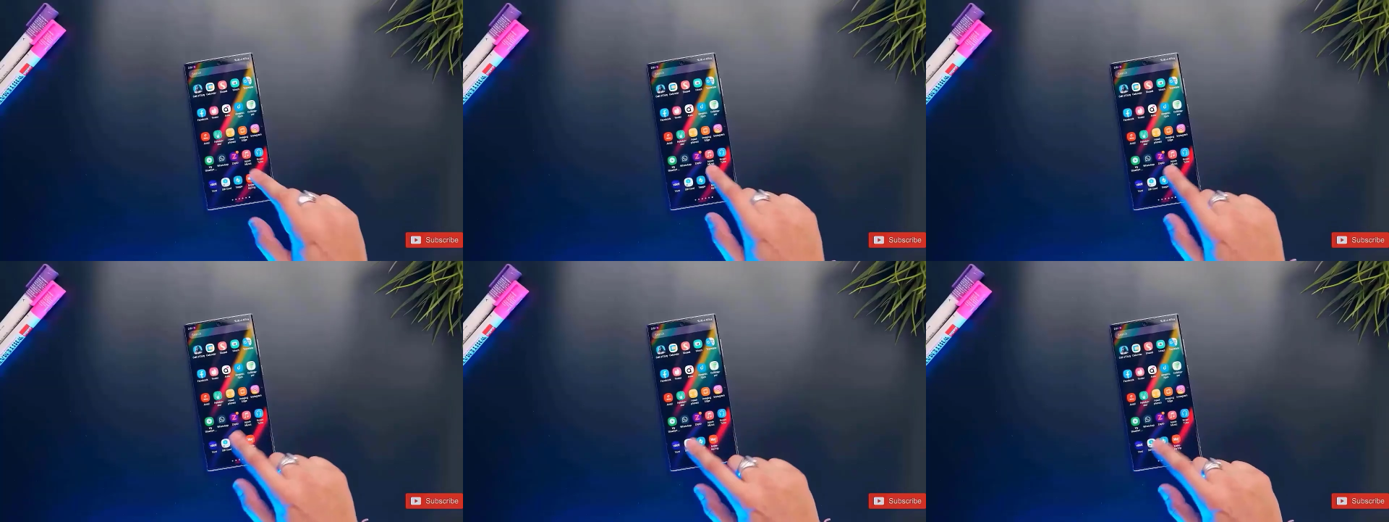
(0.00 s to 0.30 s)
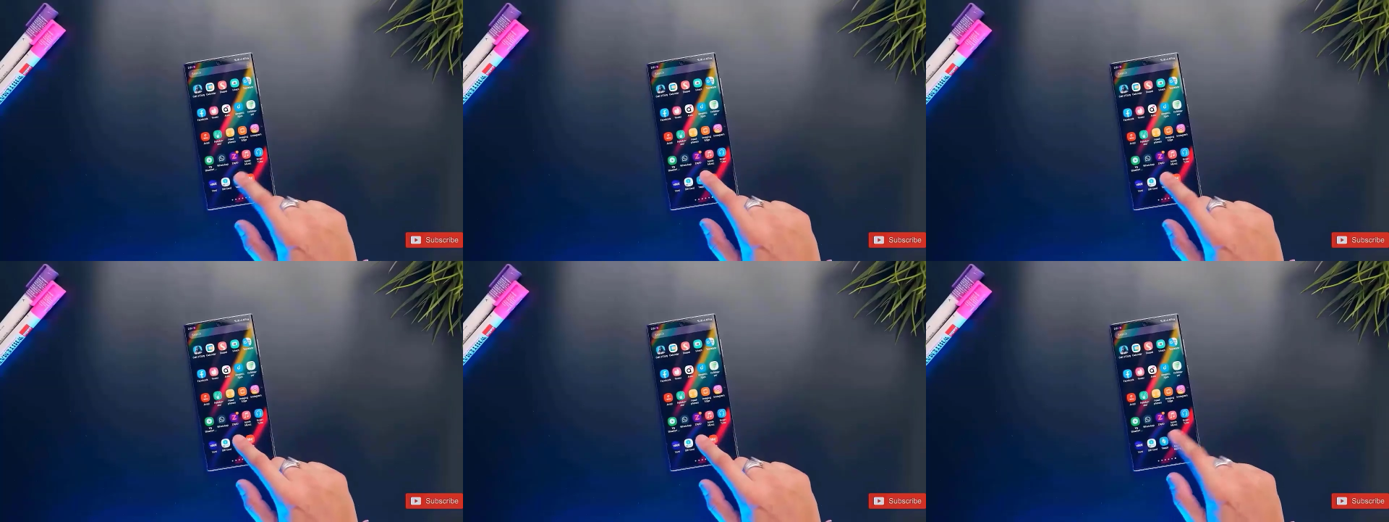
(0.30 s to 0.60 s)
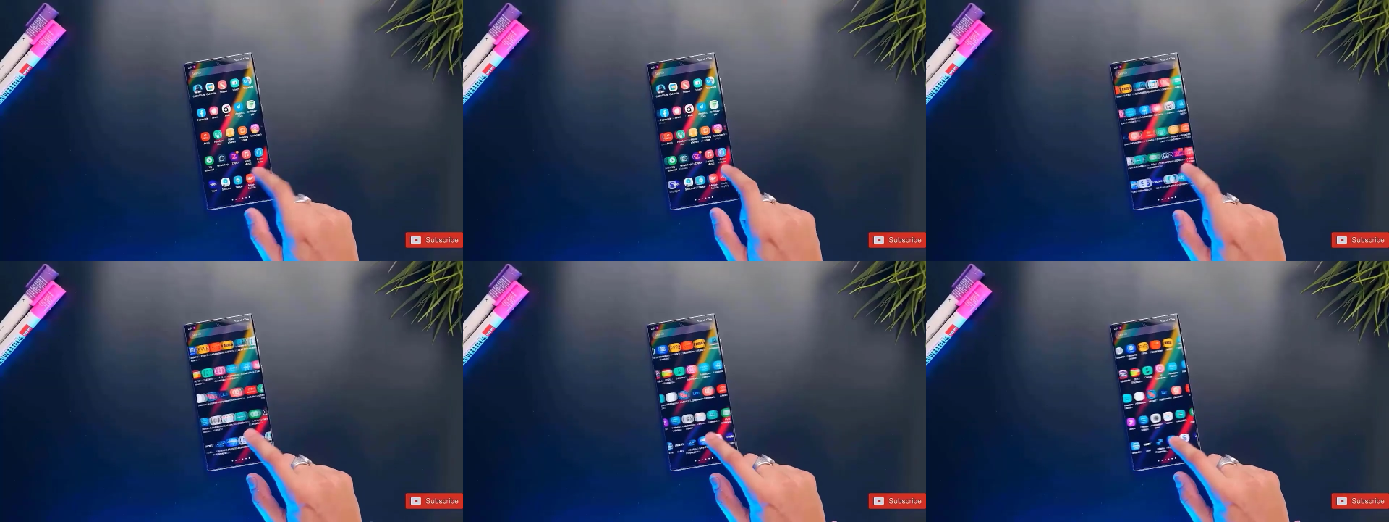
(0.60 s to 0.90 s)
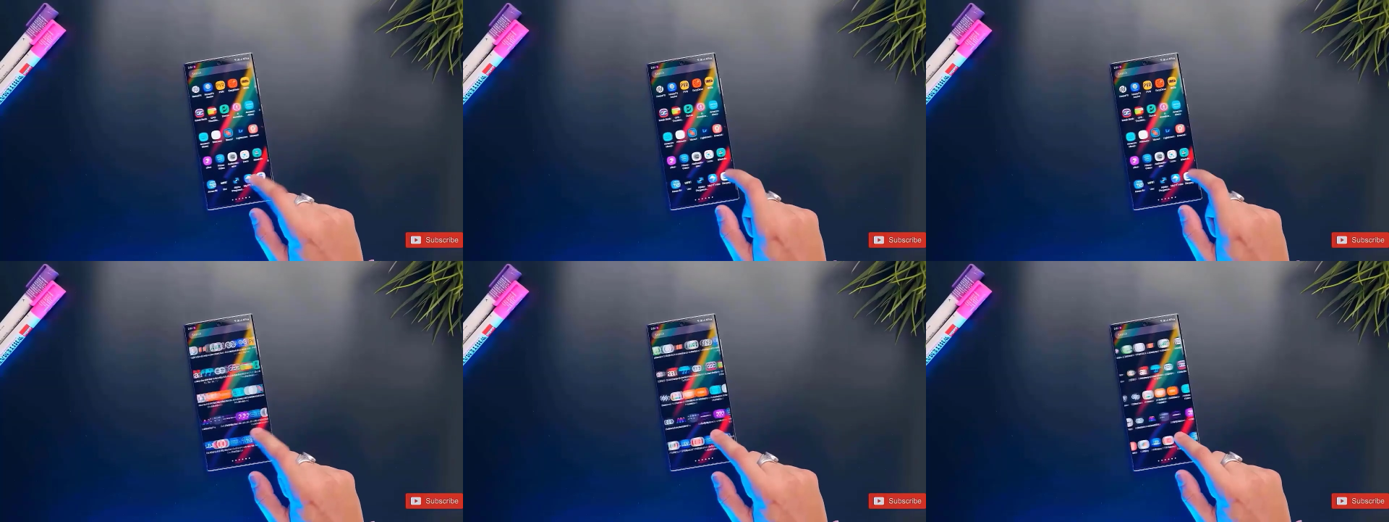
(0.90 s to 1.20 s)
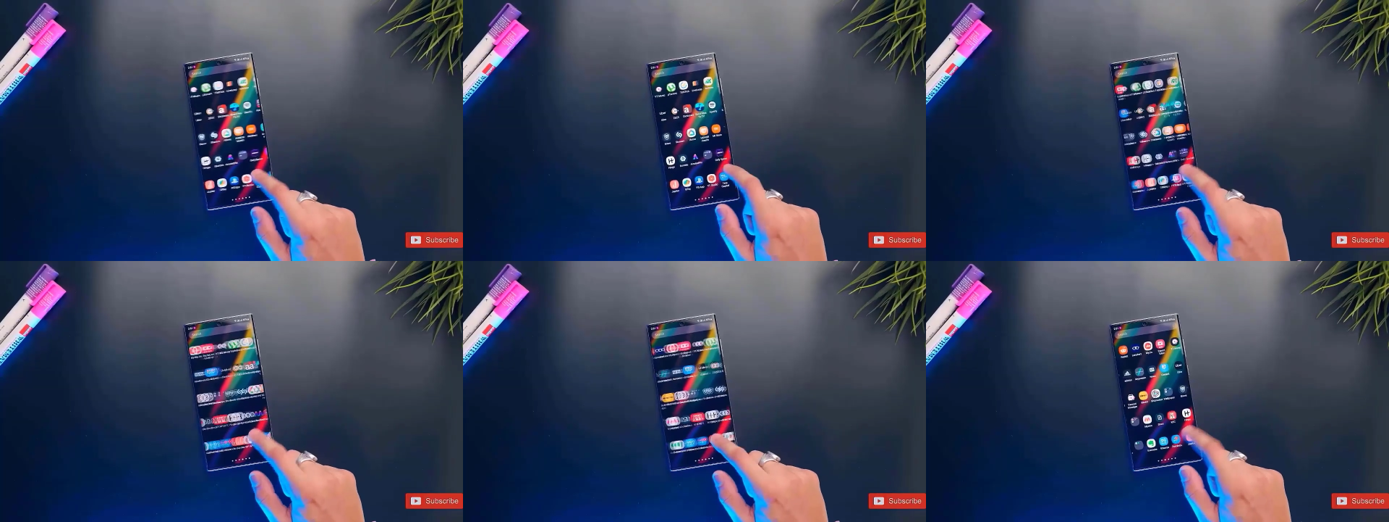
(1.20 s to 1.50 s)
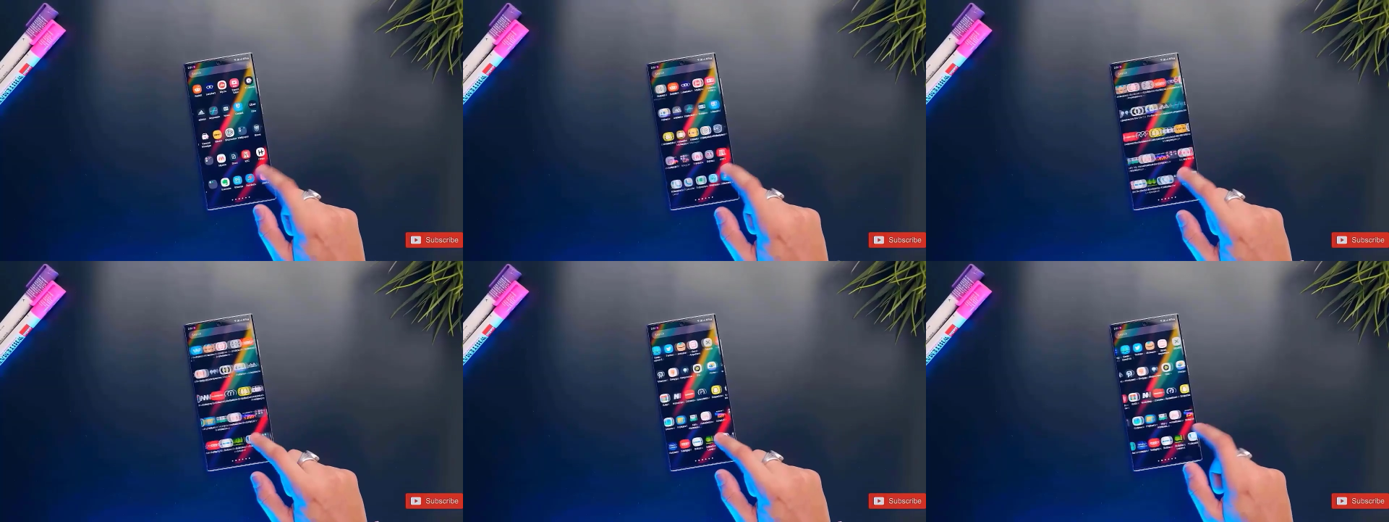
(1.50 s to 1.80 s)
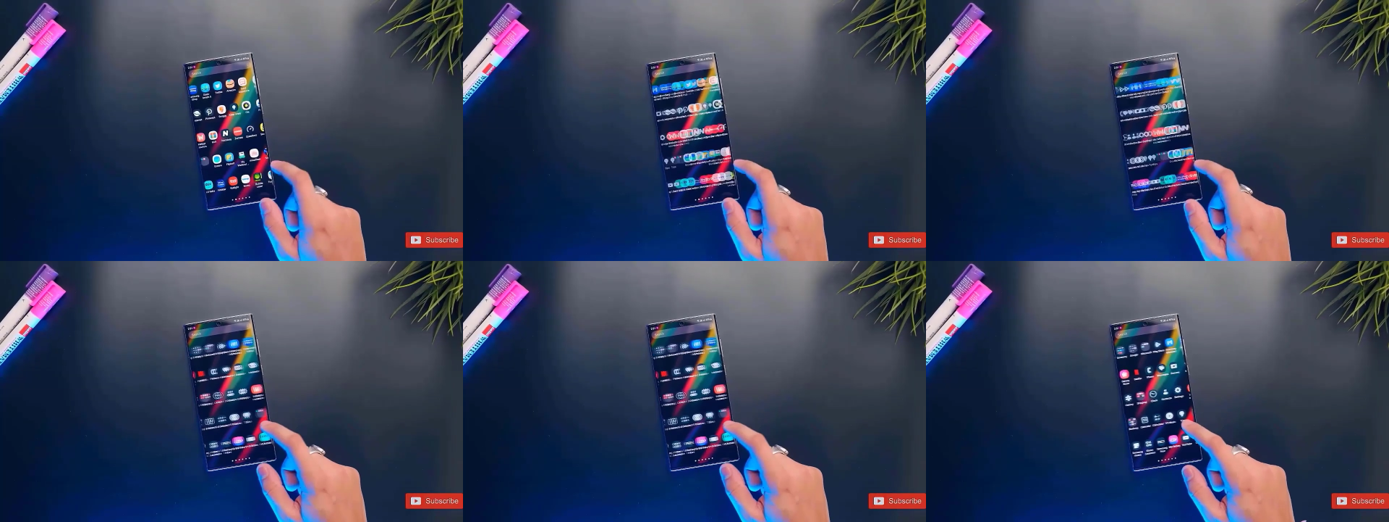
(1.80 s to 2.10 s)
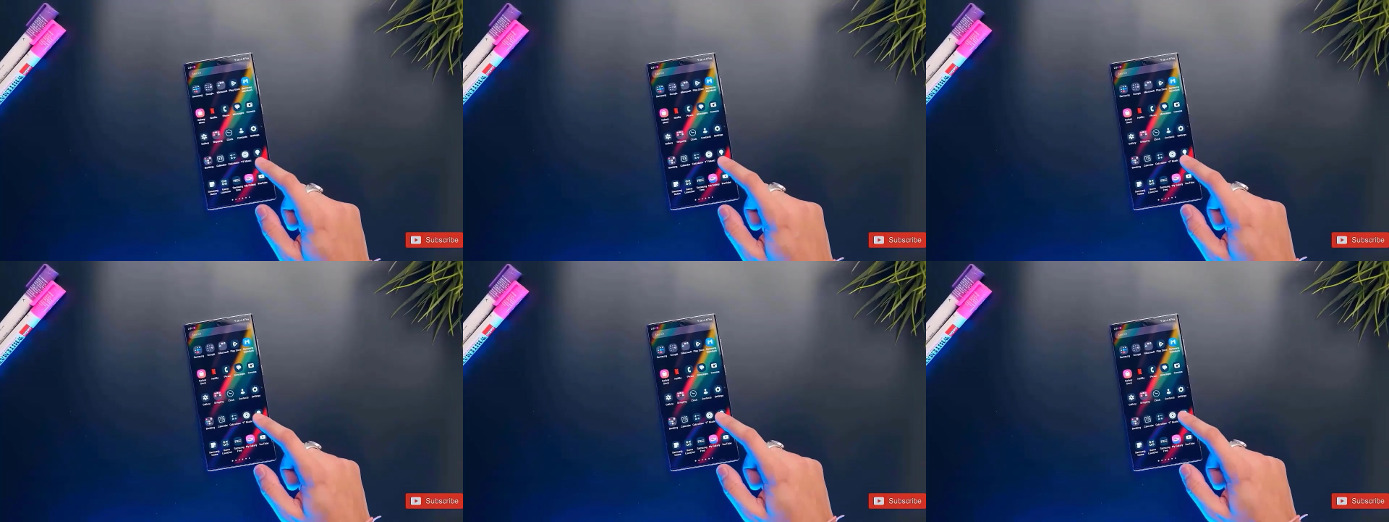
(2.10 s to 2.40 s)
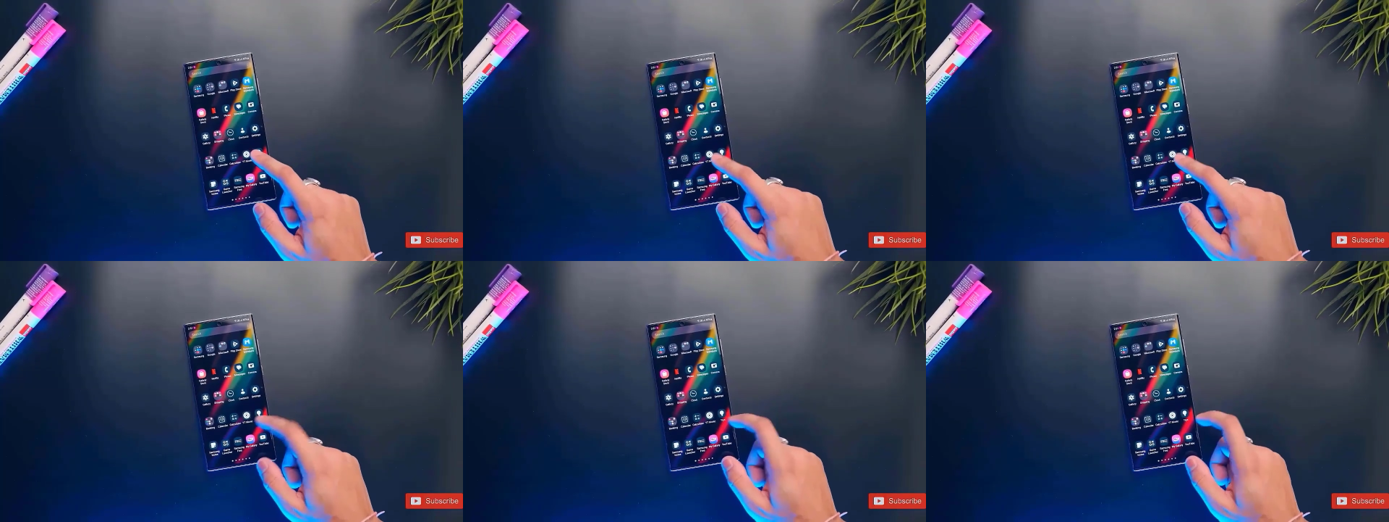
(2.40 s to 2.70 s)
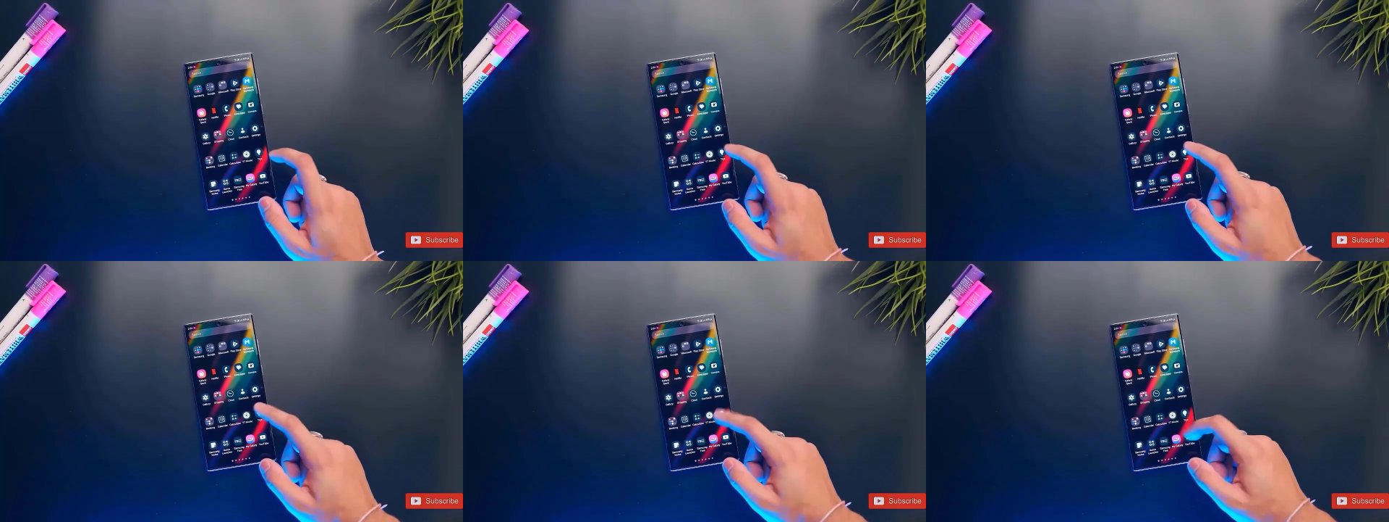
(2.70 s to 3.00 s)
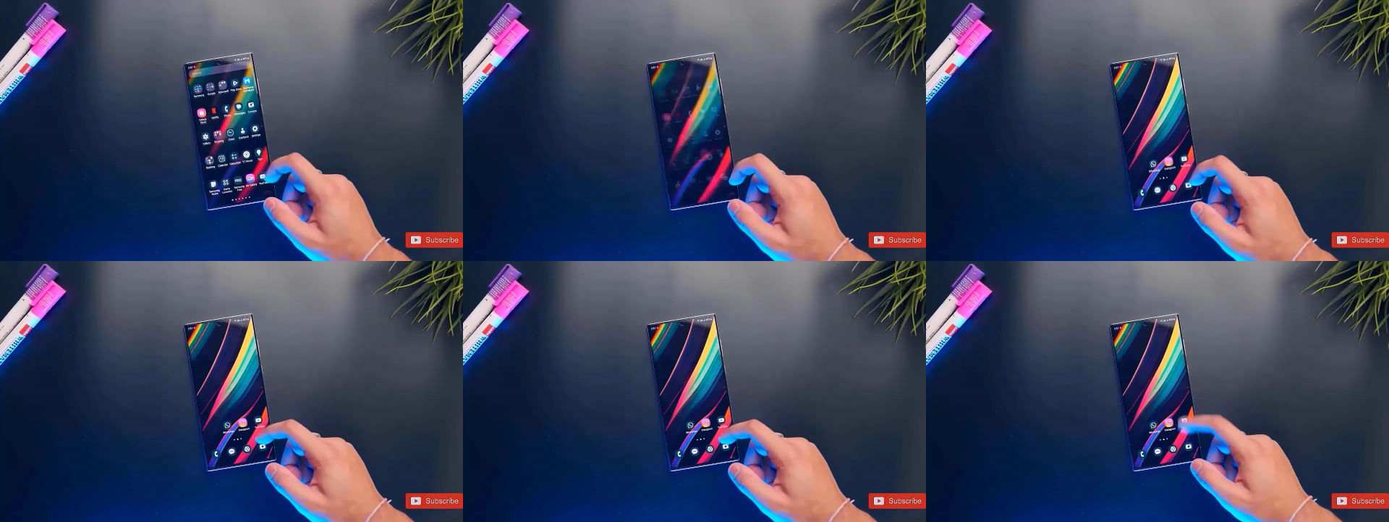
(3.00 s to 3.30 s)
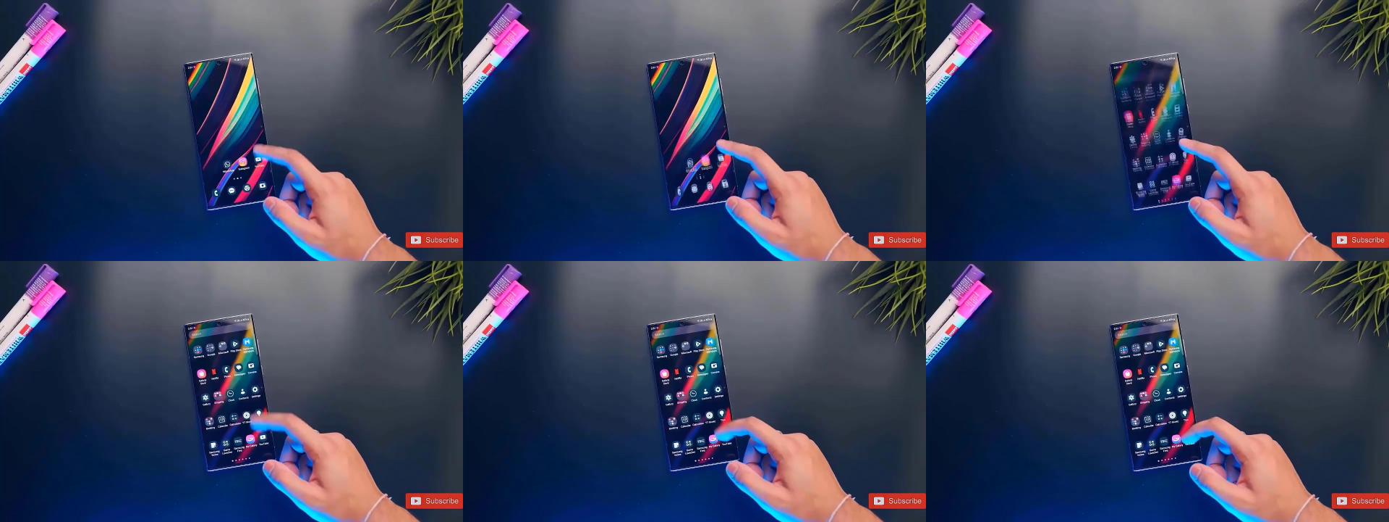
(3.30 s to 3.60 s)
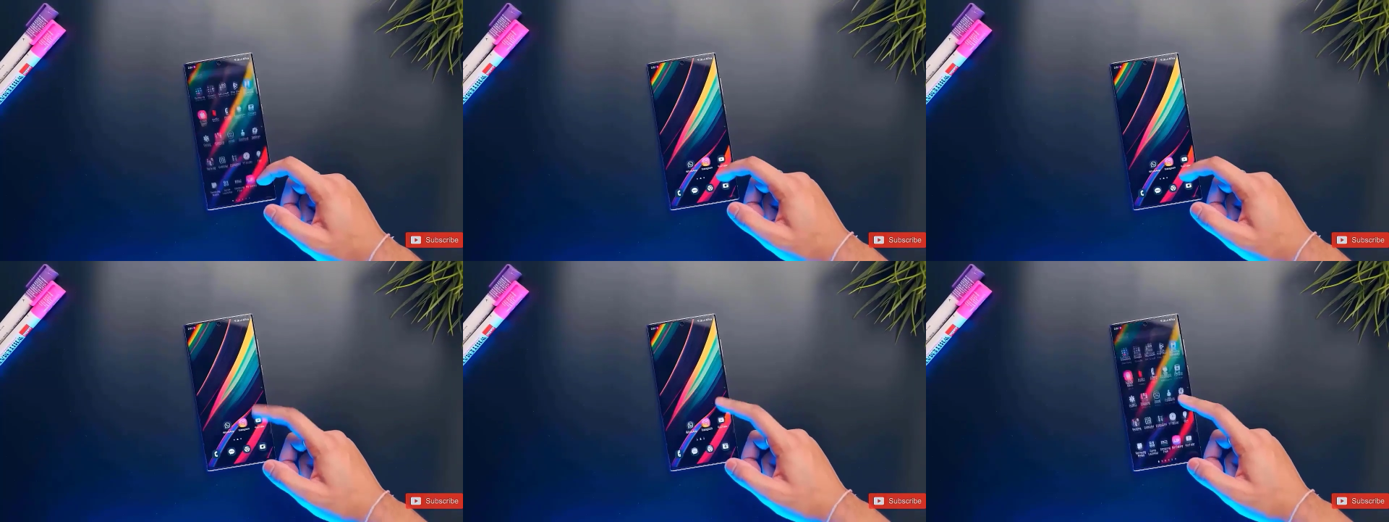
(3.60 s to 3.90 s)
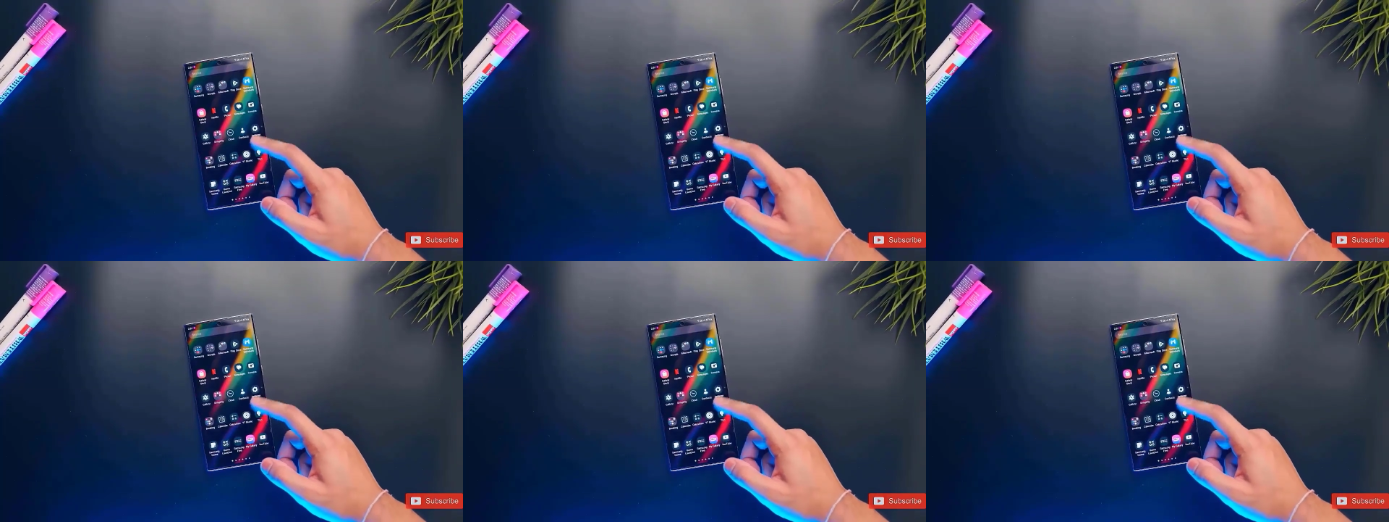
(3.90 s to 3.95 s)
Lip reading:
[unreadable: no face in view]